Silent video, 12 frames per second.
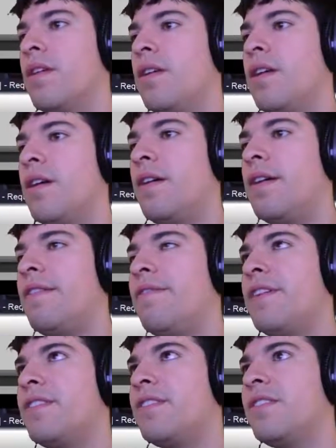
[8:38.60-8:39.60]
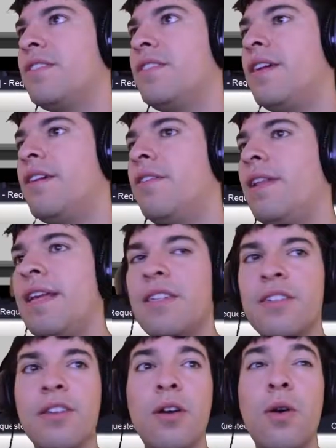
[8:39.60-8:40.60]
Alright, Visual Studio,
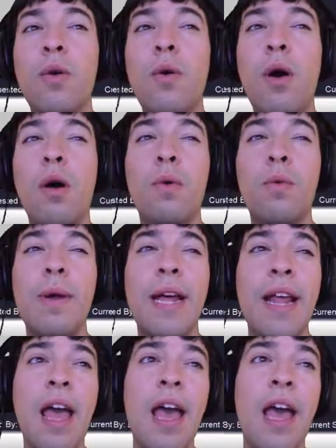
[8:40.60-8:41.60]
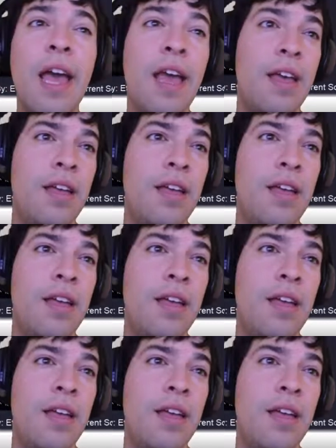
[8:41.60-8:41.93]
let's go already!